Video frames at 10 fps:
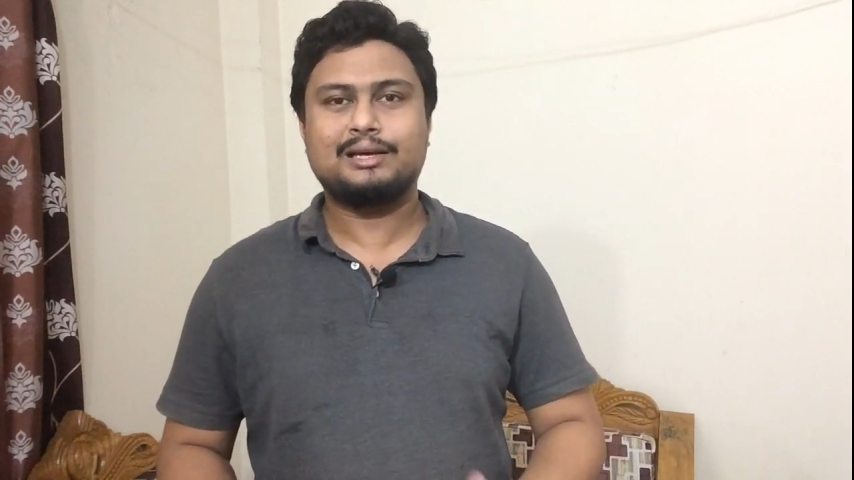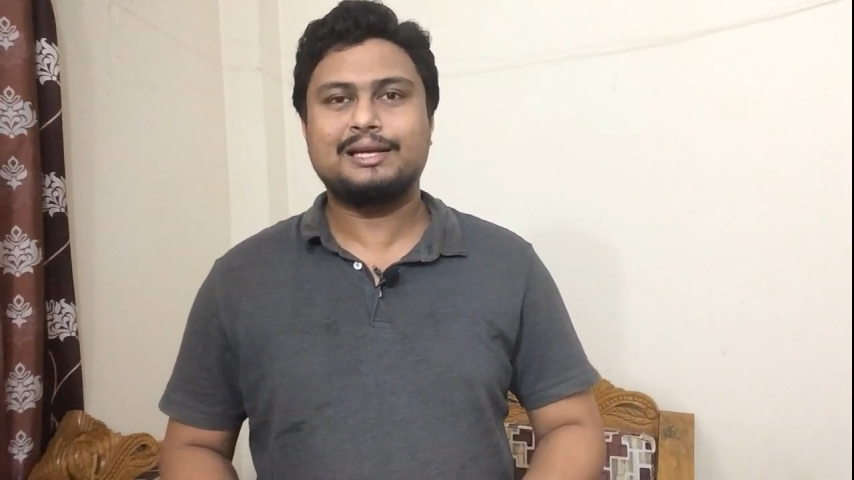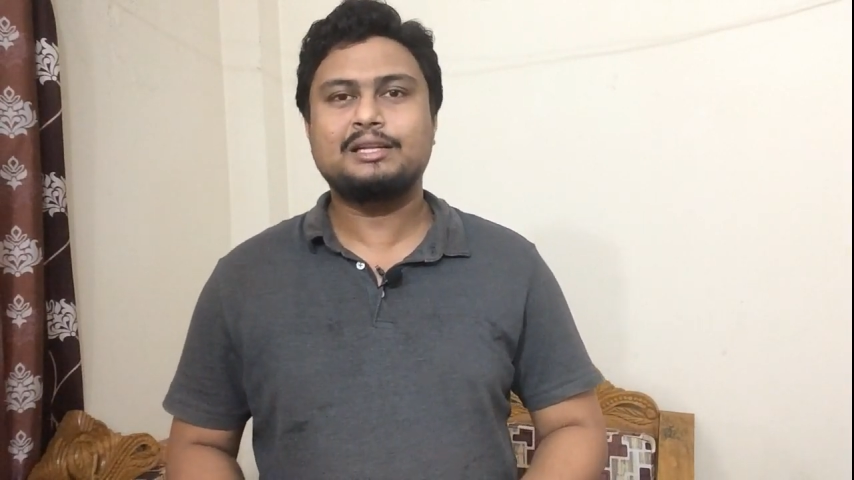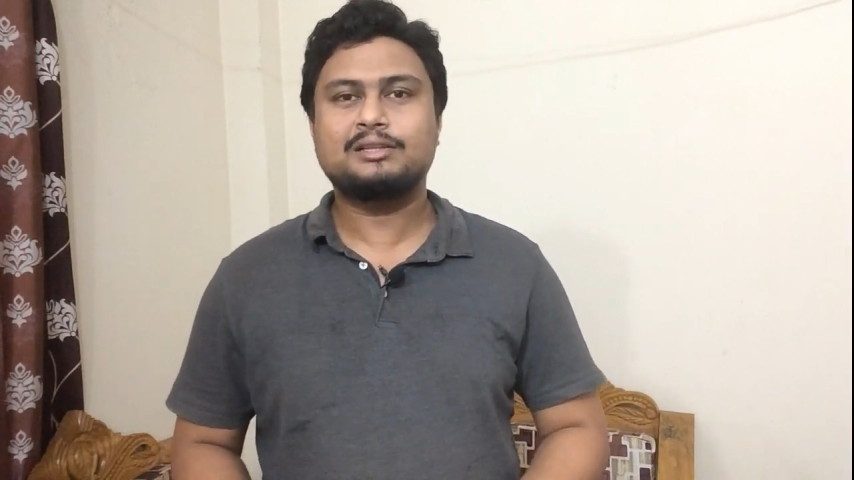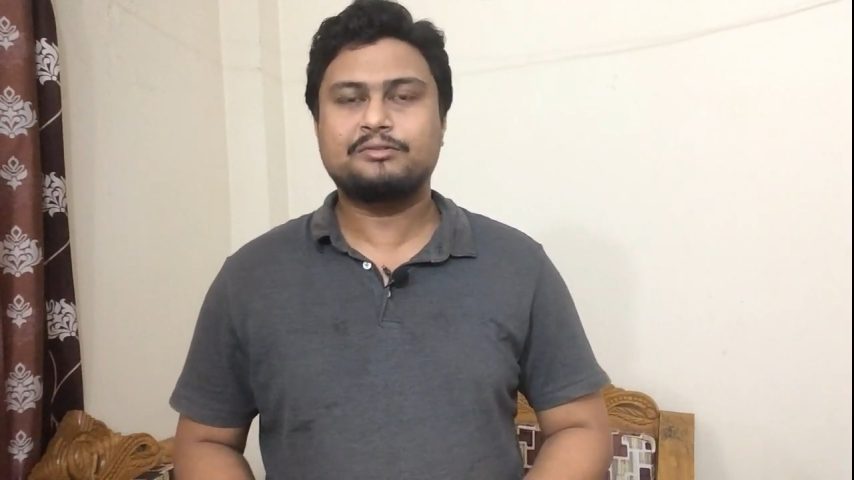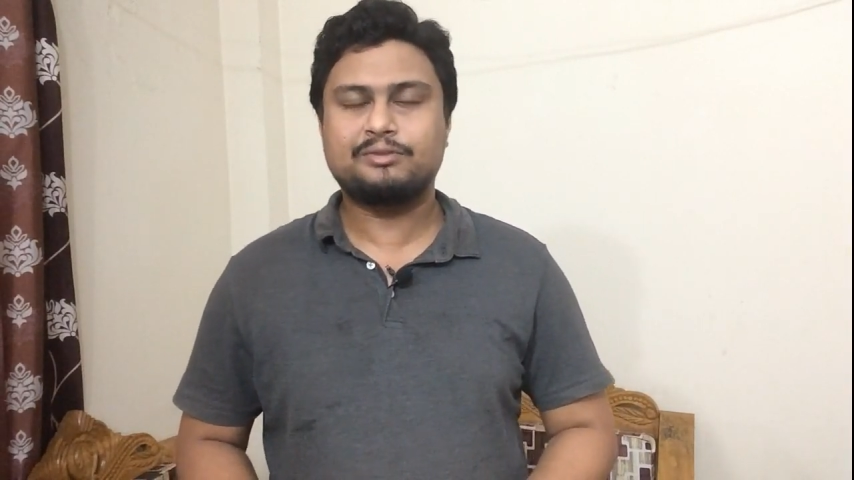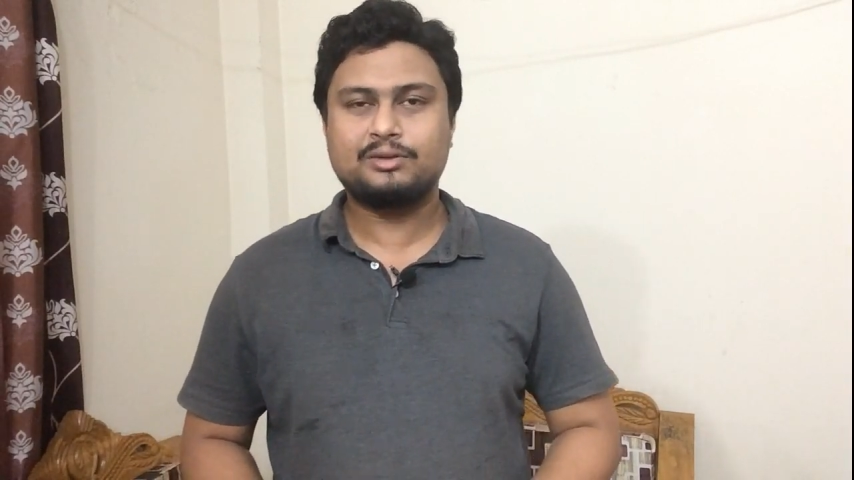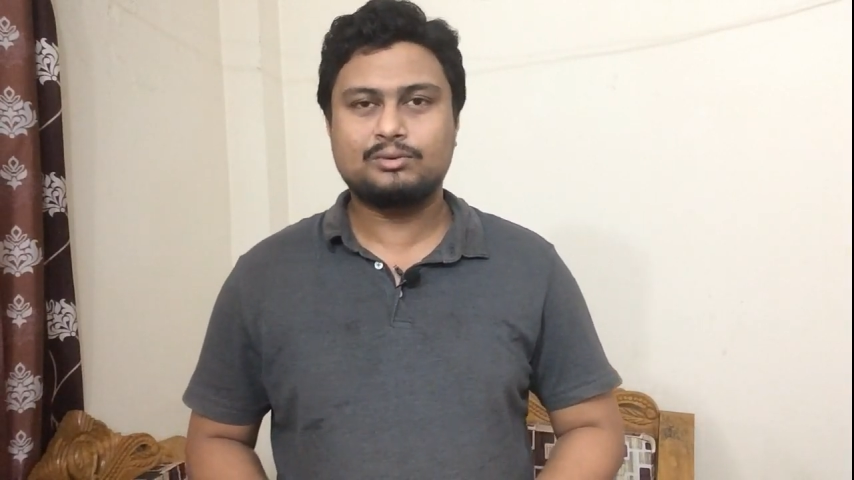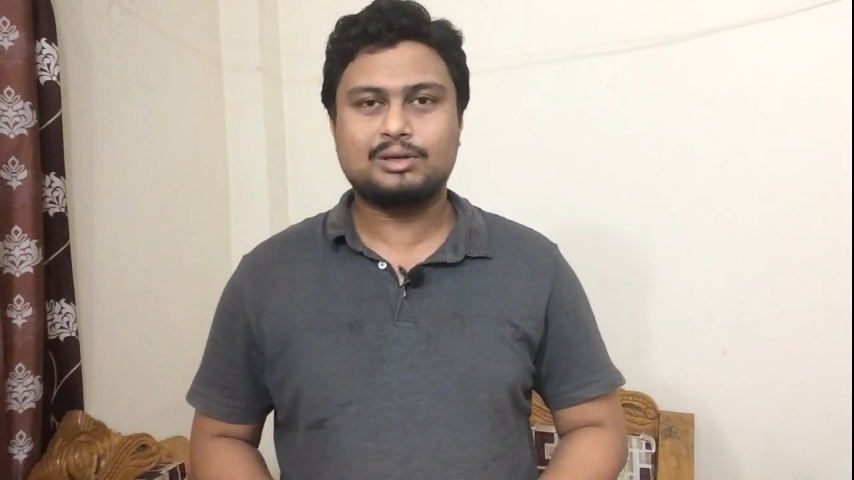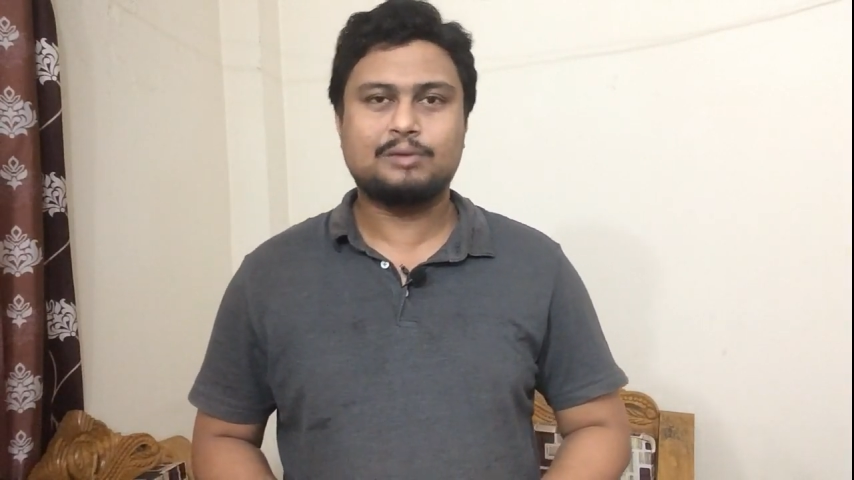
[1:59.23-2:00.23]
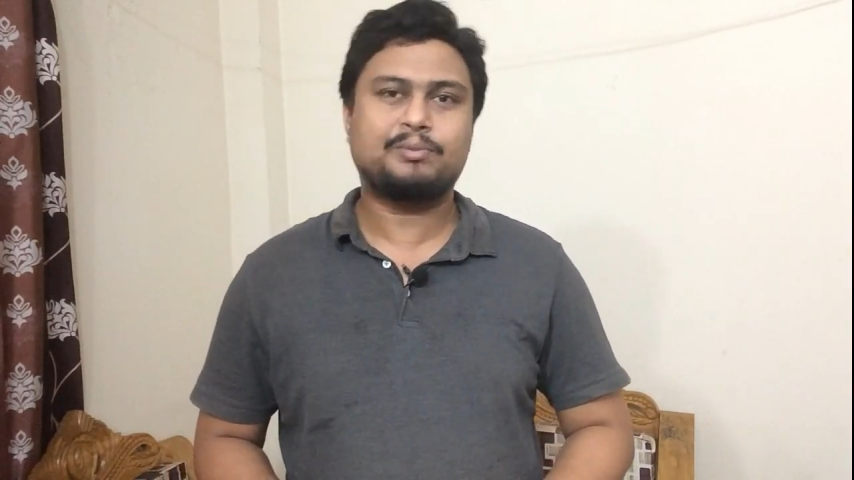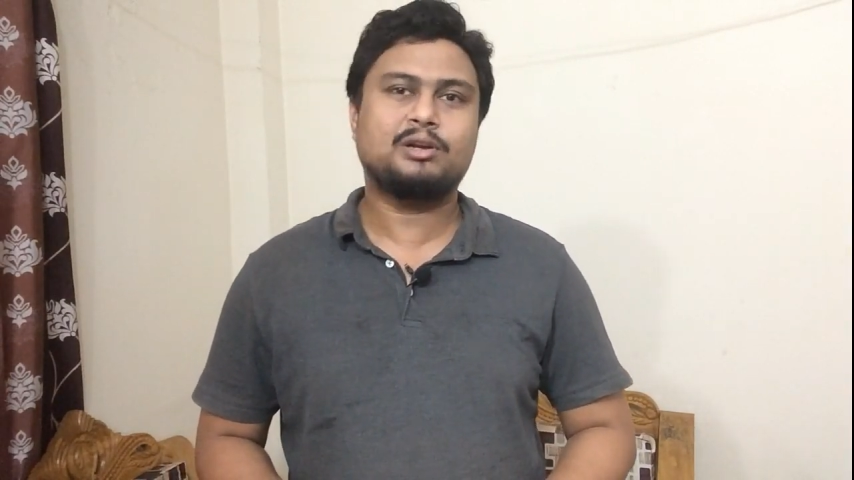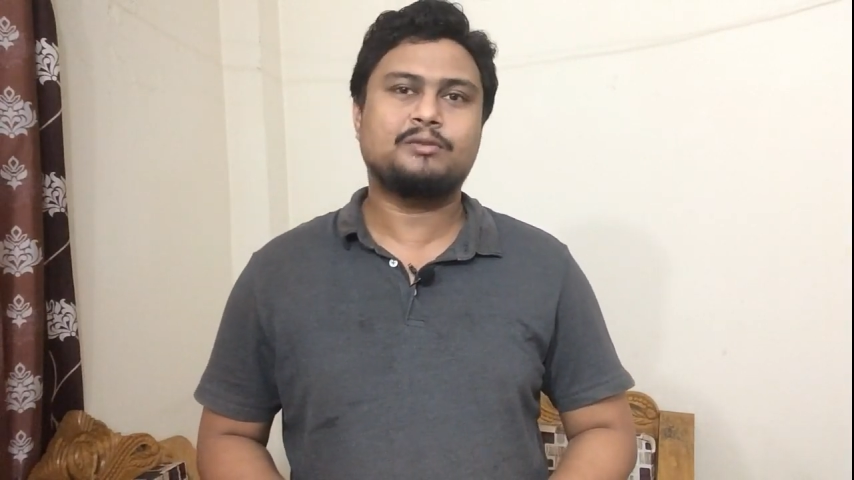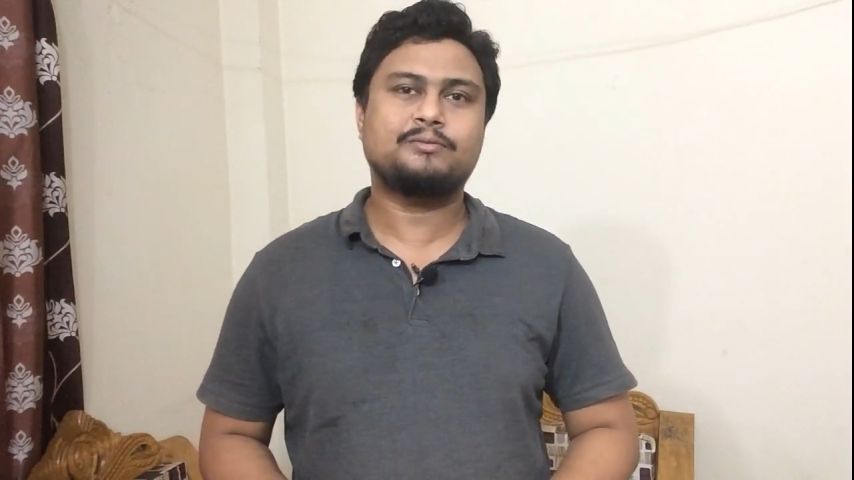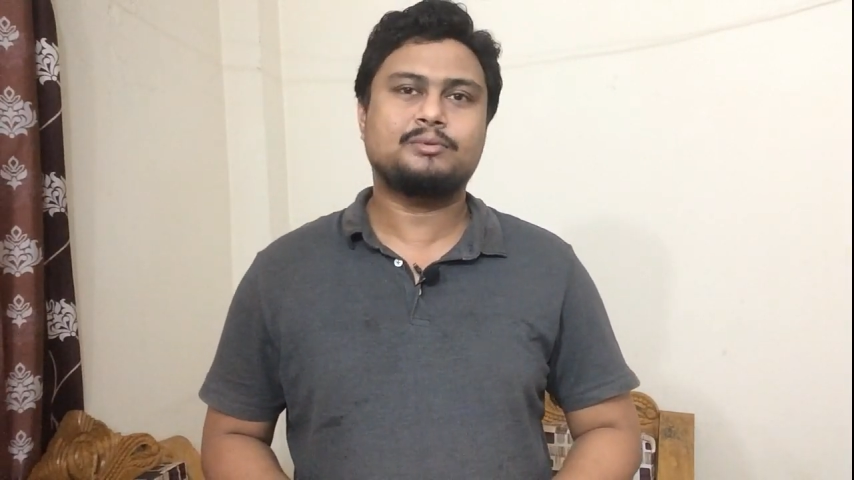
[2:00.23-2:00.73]
in the few
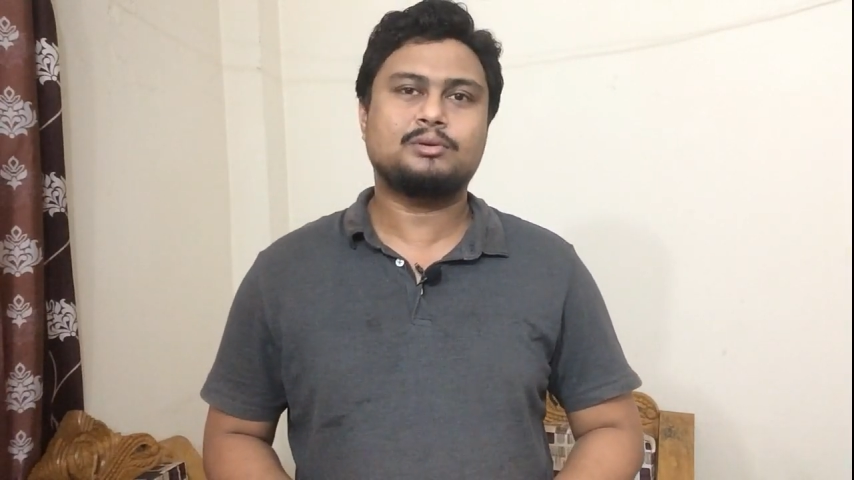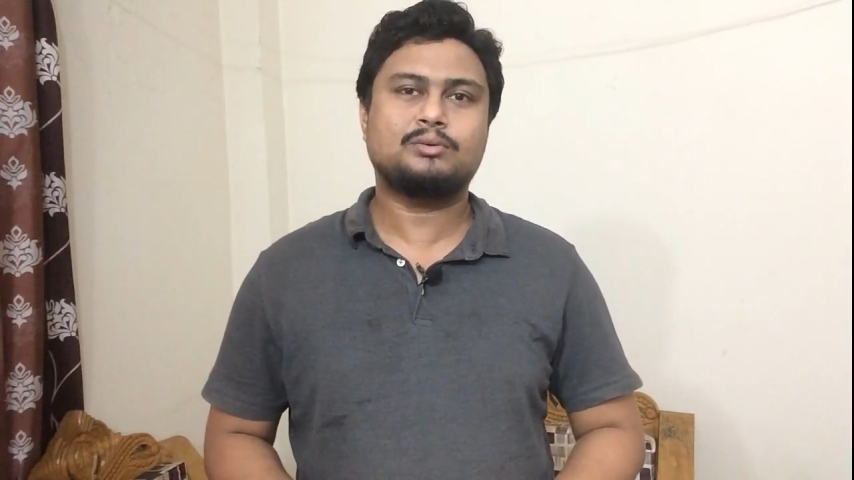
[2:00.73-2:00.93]
couple of